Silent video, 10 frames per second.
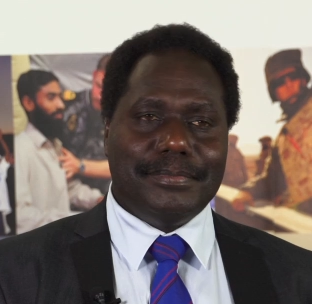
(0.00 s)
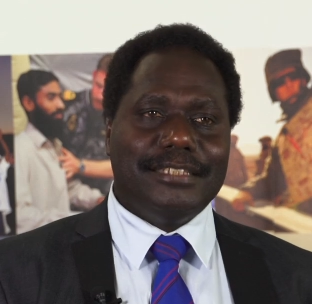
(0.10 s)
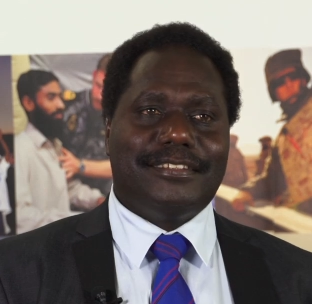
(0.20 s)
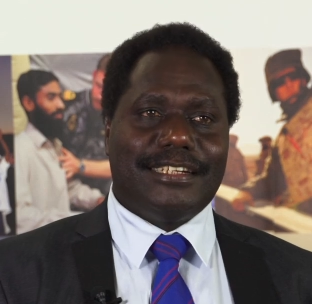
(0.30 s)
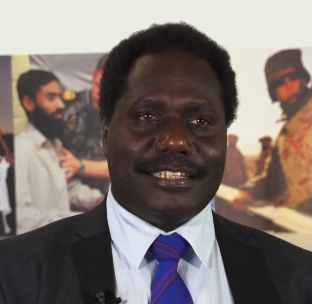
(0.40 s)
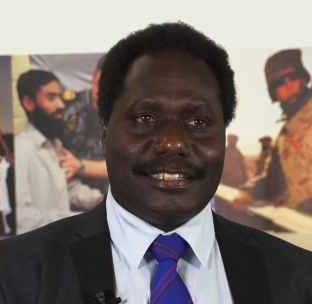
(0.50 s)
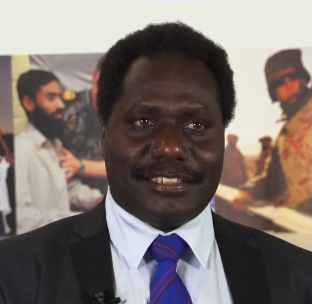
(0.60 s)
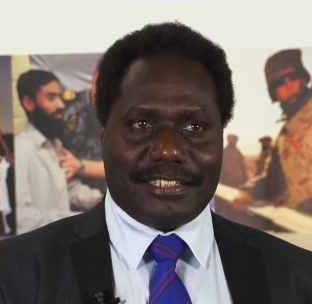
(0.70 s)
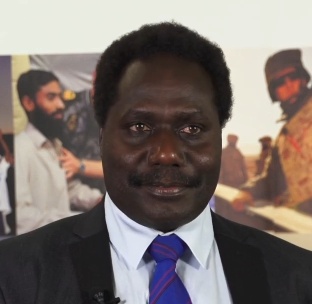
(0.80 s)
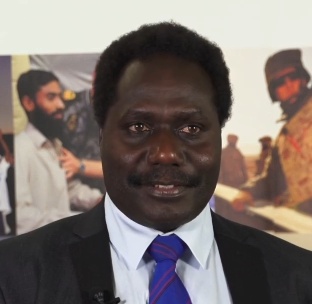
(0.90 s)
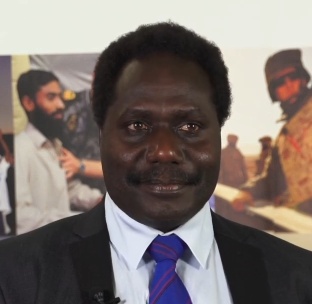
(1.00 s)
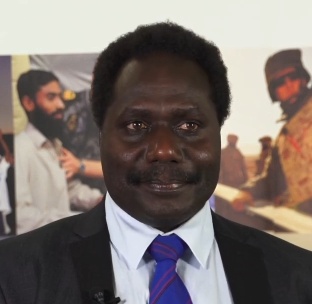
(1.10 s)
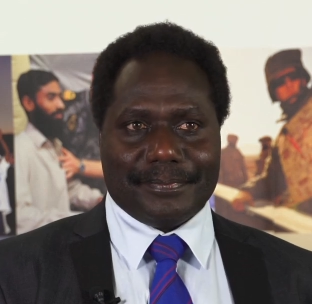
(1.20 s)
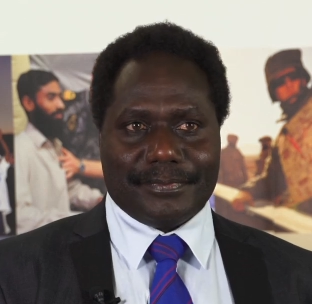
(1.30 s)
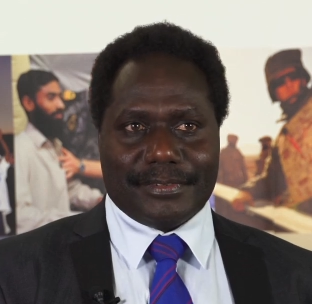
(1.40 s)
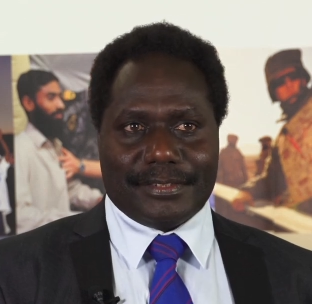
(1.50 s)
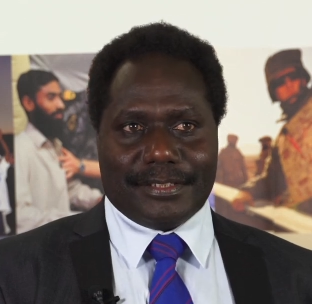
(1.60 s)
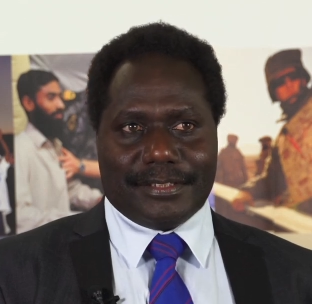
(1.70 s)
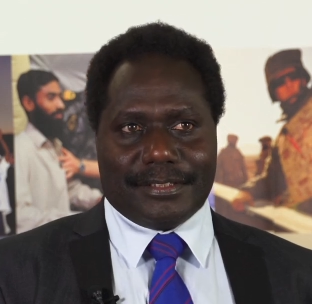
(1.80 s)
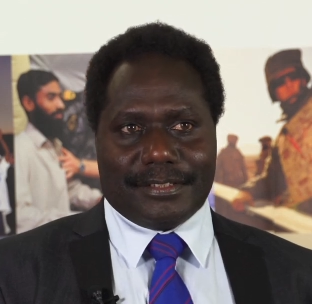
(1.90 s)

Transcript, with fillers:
Speaker 1: build mm. relationships. Mm. Mm.